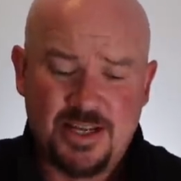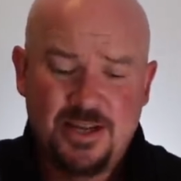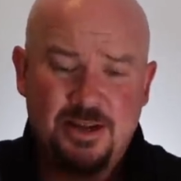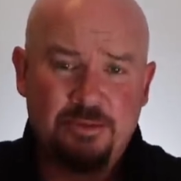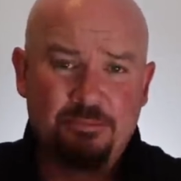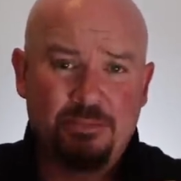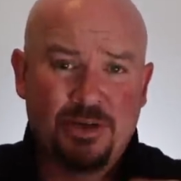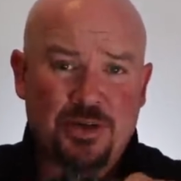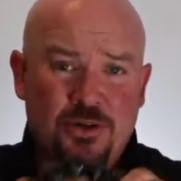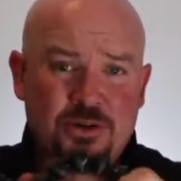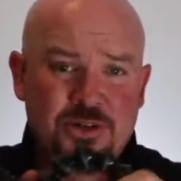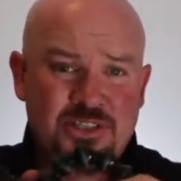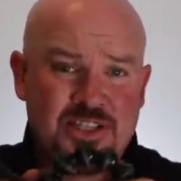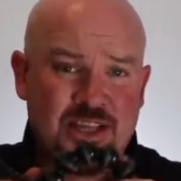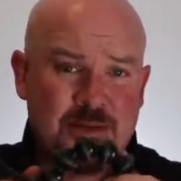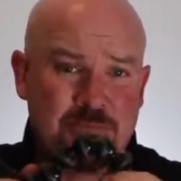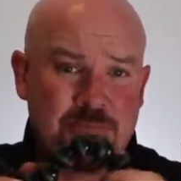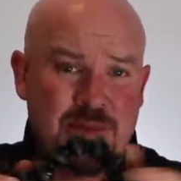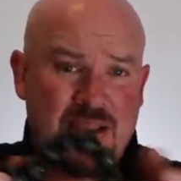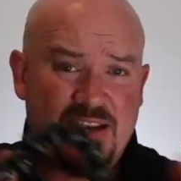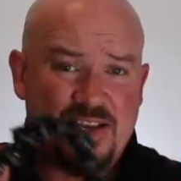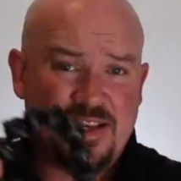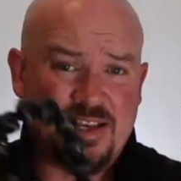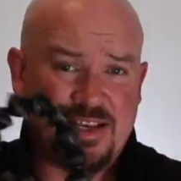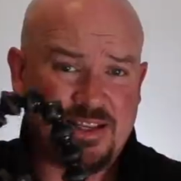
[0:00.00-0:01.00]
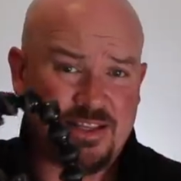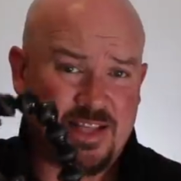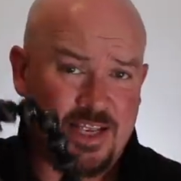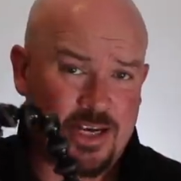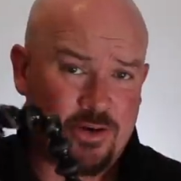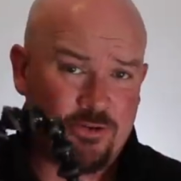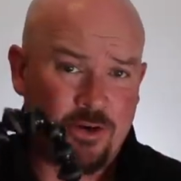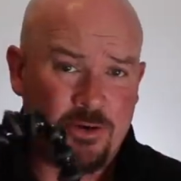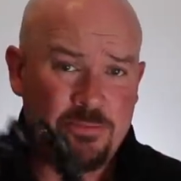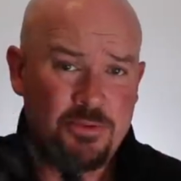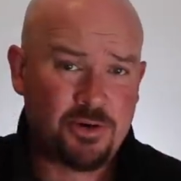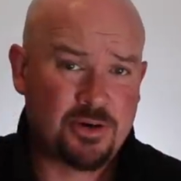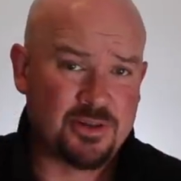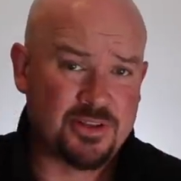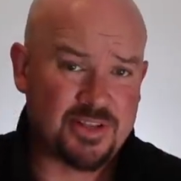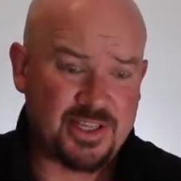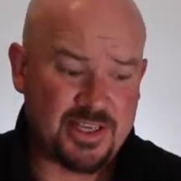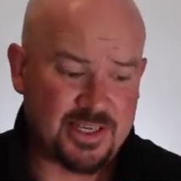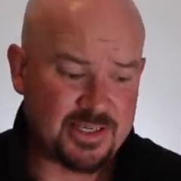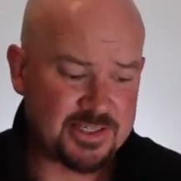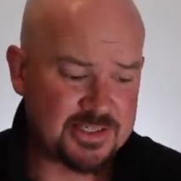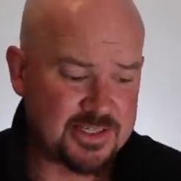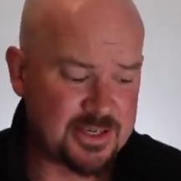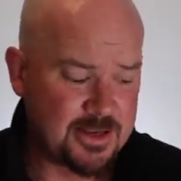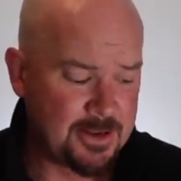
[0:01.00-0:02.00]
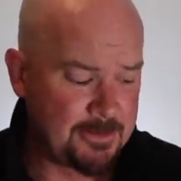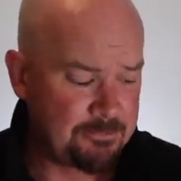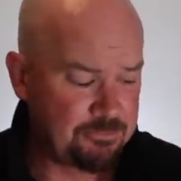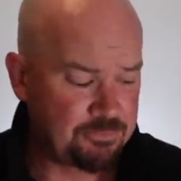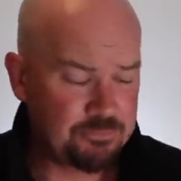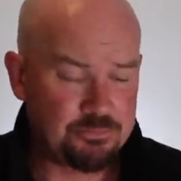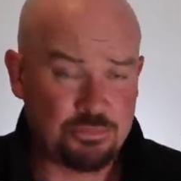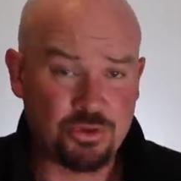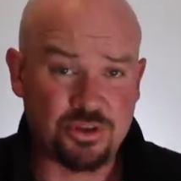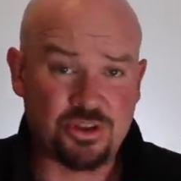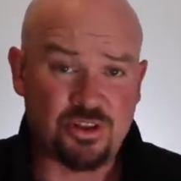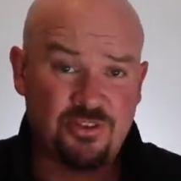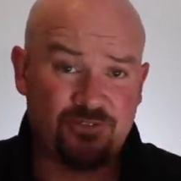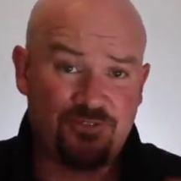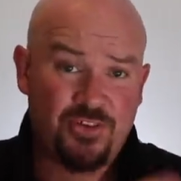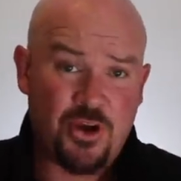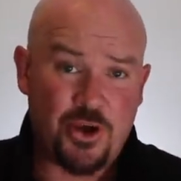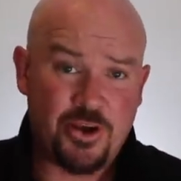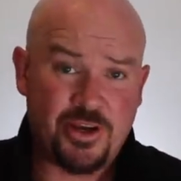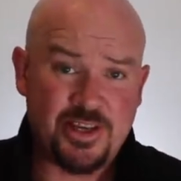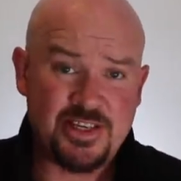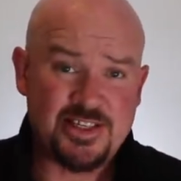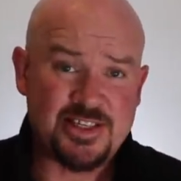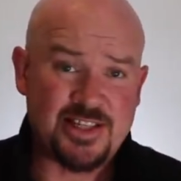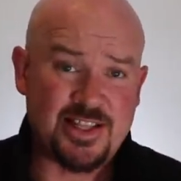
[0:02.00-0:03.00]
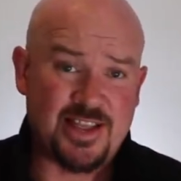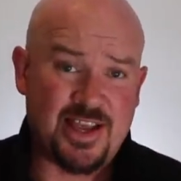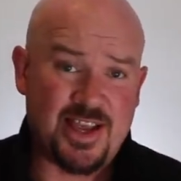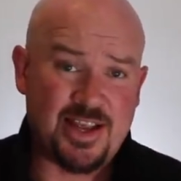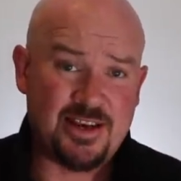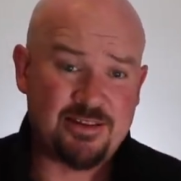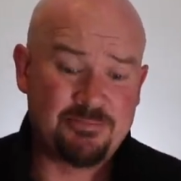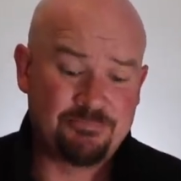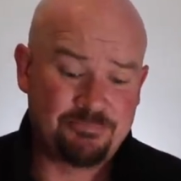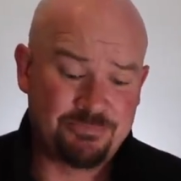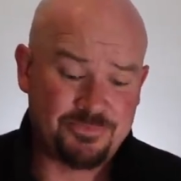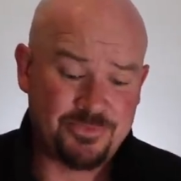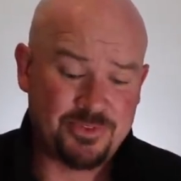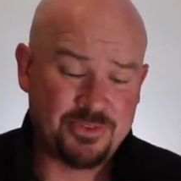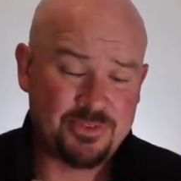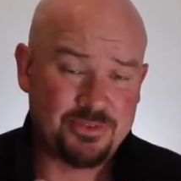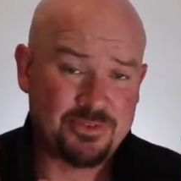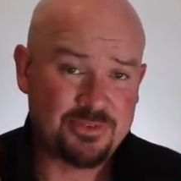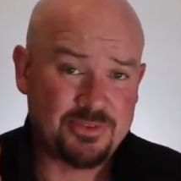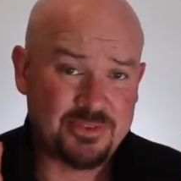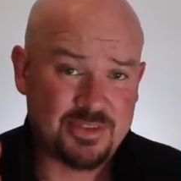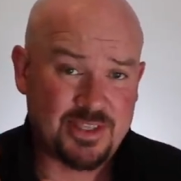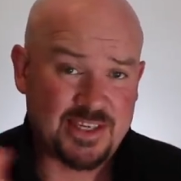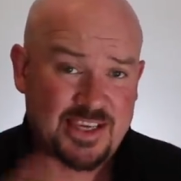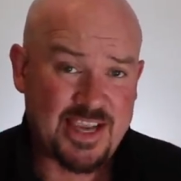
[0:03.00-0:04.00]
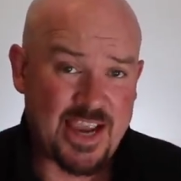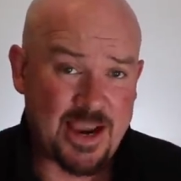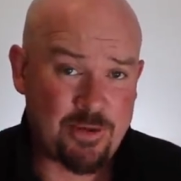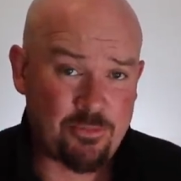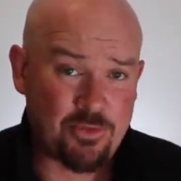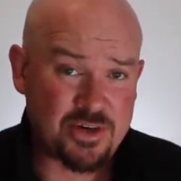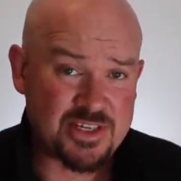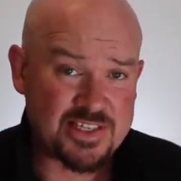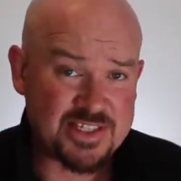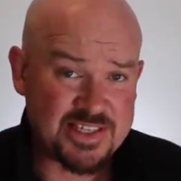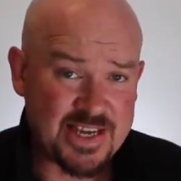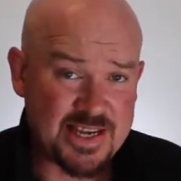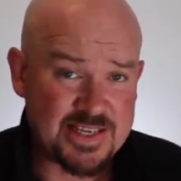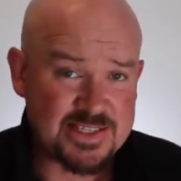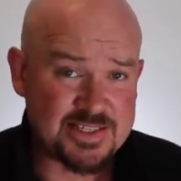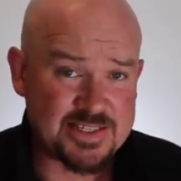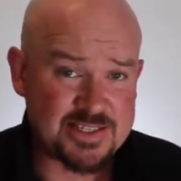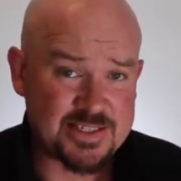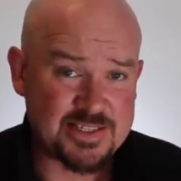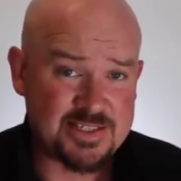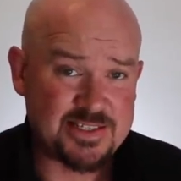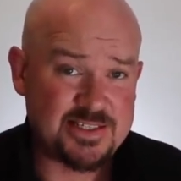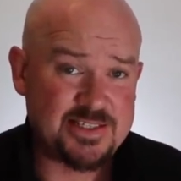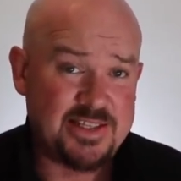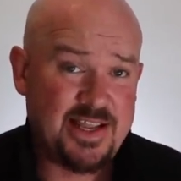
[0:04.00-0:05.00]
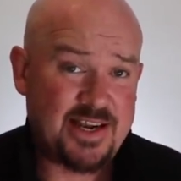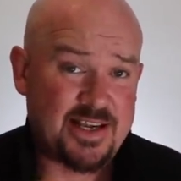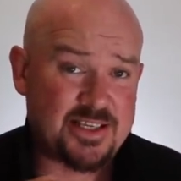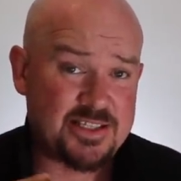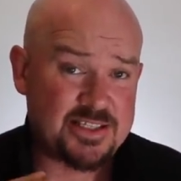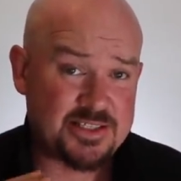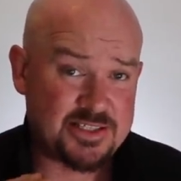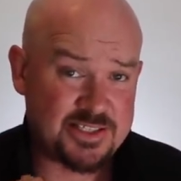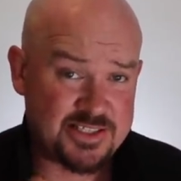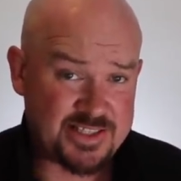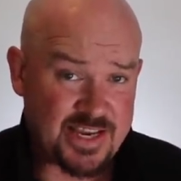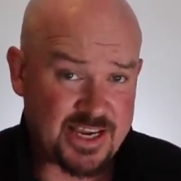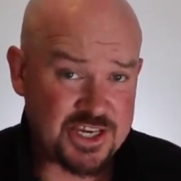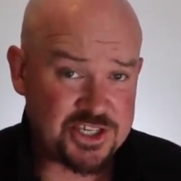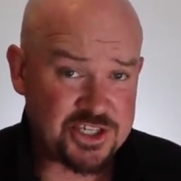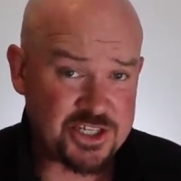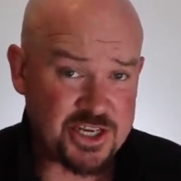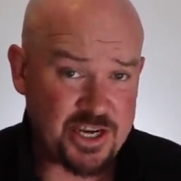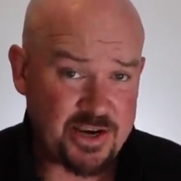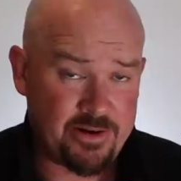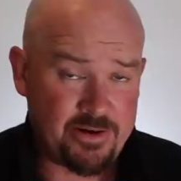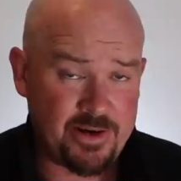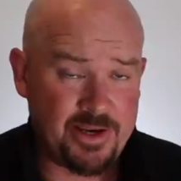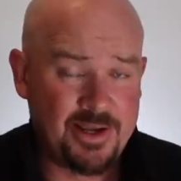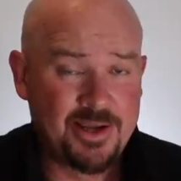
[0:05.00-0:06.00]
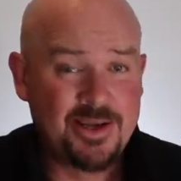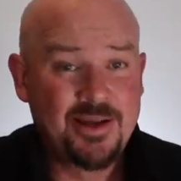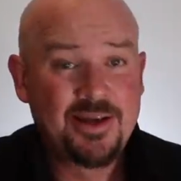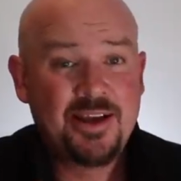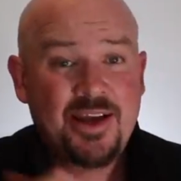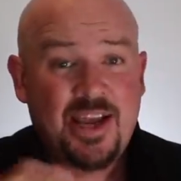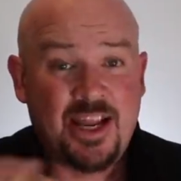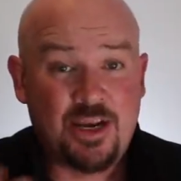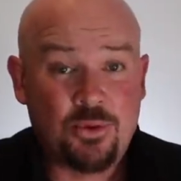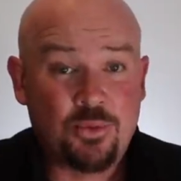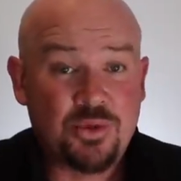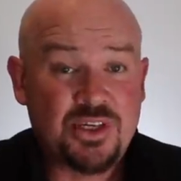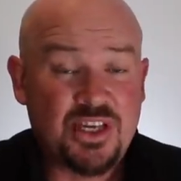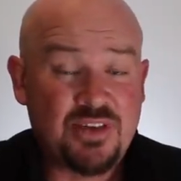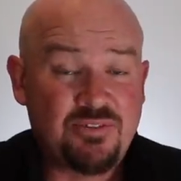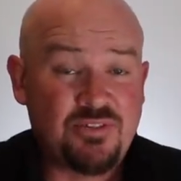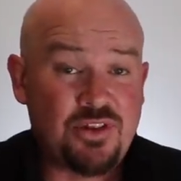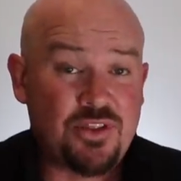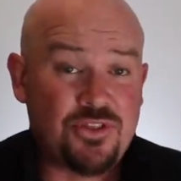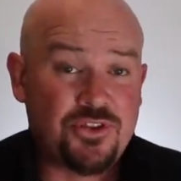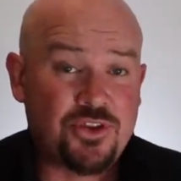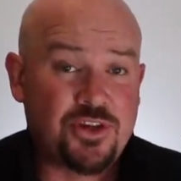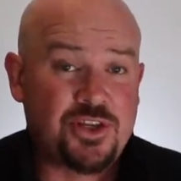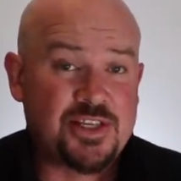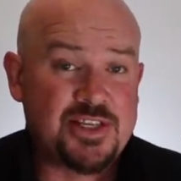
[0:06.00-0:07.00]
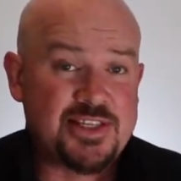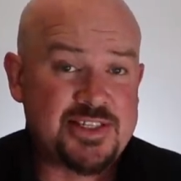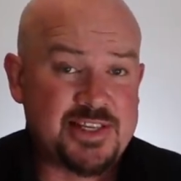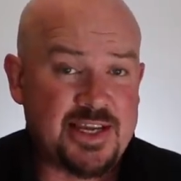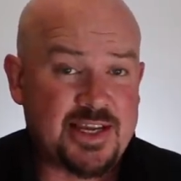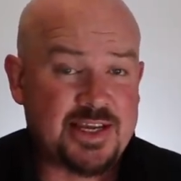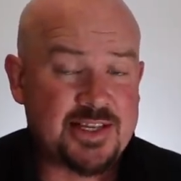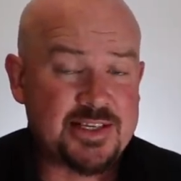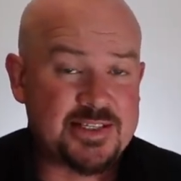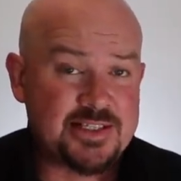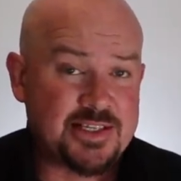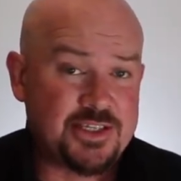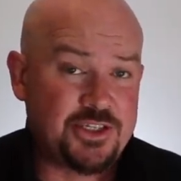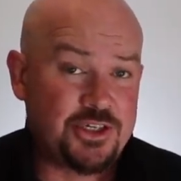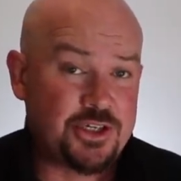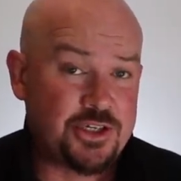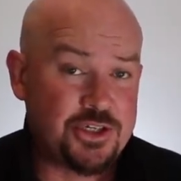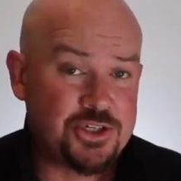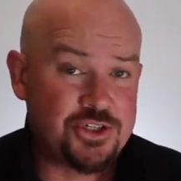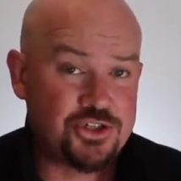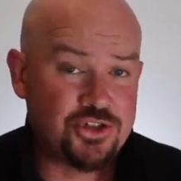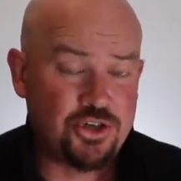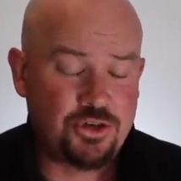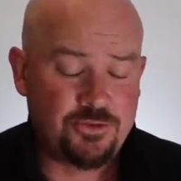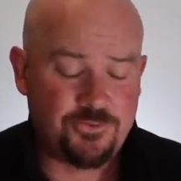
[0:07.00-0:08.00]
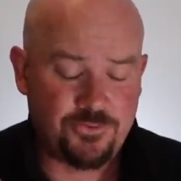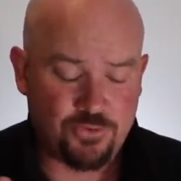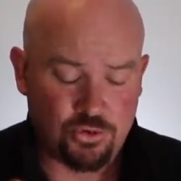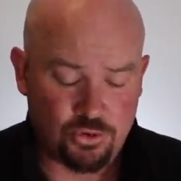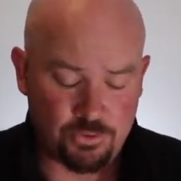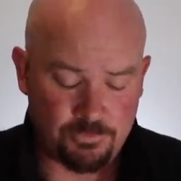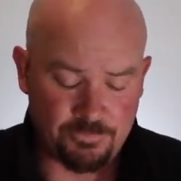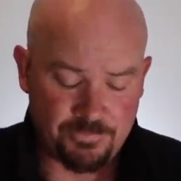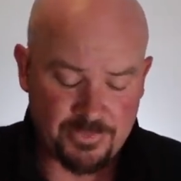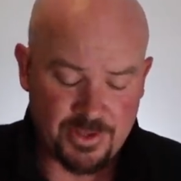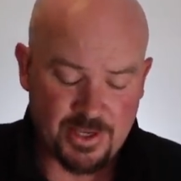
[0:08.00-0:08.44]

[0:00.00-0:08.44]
Because they're bendy and they grip on things, put the phone into that, the camera senses that it's stationary and it will give you 30 seconds that you can shoot for.